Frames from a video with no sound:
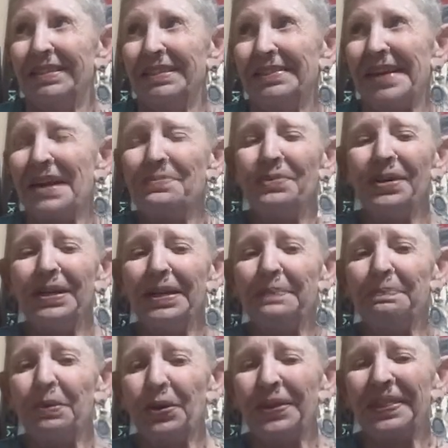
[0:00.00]
That really
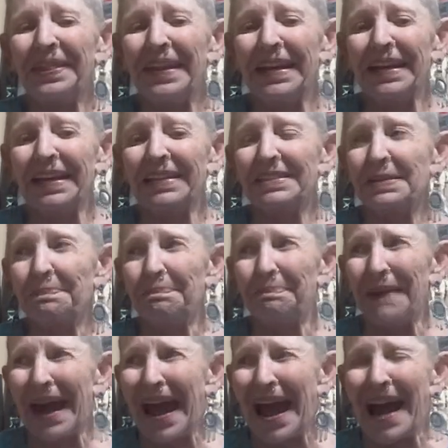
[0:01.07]
put things
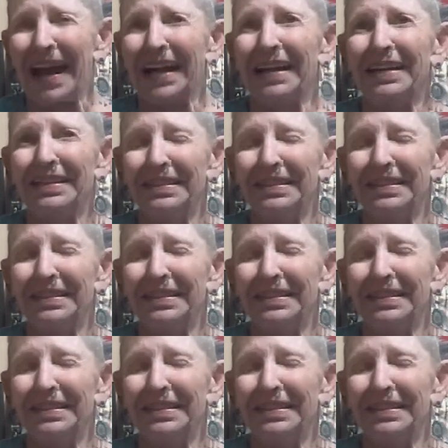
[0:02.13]
back